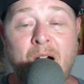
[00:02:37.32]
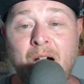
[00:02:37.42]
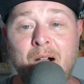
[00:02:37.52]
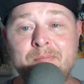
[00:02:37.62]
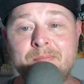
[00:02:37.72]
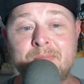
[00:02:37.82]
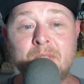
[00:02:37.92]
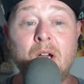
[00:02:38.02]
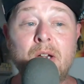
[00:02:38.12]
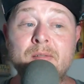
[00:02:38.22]

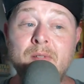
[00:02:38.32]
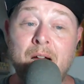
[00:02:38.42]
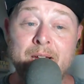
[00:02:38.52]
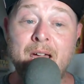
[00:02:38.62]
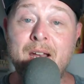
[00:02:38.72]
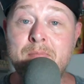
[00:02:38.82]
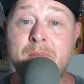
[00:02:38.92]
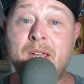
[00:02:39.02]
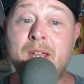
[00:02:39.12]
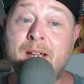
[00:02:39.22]
Look, I got to
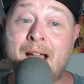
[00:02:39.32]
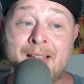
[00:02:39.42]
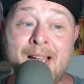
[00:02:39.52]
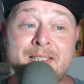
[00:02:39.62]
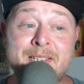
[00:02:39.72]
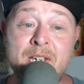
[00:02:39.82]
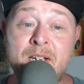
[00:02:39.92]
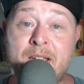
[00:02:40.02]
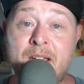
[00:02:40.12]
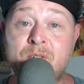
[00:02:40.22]
admit, I liked
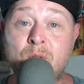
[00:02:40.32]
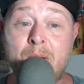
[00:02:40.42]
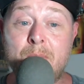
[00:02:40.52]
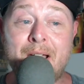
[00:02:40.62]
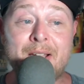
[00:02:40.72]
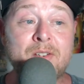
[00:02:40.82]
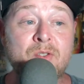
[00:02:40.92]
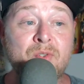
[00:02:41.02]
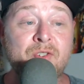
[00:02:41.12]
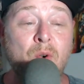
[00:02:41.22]
seeing Kessel come back
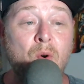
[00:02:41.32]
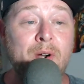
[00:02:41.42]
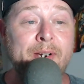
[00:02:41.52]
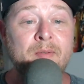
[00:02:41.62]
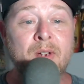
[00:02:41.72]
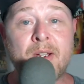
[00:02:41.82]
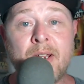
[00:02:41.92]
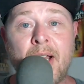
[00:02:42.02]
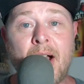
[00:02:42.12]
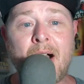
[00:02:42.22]
into a story.
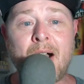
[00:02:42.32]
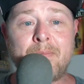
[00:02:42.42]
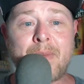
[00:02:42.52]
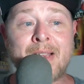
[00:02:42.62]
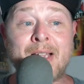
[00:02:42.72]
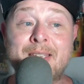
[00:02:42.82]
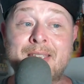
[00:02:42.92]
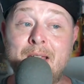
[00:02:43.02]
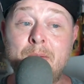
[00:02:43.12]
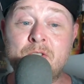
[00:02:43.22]
I
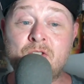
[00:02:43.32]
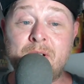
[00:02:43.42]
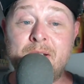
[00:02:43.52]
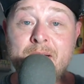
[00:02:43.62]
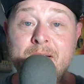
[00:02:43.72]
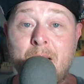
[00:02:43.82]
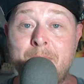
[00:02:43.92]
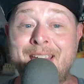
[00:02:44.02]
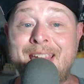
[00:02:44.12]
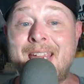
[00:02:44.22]
like the imagery
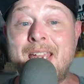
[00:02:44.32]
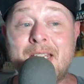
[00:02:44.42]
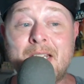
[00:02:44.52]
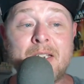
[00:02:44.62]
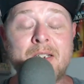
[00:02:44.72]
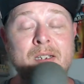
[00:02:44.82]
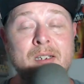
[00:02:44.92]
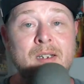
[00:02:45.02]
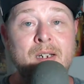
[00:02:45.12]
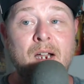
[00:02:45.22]
coming in
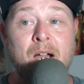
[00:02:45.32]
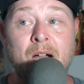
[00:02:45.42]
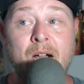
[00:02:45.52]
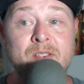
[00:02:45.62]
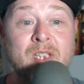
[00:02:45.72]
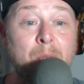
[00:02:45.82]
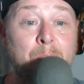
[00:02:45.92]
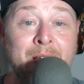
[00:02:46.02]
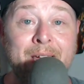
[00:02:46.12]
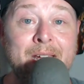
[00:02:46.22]
to
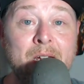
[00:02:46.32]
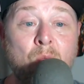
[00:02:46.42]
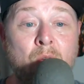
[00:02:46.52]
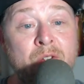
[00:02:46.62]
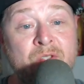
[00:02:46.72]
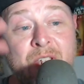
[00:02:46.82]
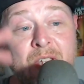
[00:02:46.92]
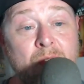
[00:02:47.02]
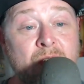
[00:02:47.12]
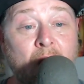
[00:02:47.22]
the planet where you
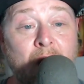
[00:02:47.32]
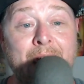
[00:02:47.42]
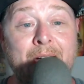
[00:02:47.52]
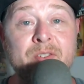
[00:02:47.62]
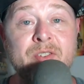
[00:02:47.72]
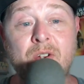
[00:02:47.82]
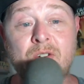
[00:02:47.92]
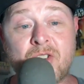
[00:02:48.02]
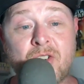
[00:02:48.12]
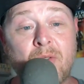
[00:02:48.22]
see those clouds.
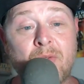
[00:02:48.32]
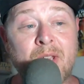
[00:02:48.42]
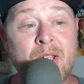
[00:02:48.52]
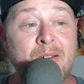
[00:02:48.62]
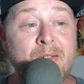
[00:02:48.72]
There's still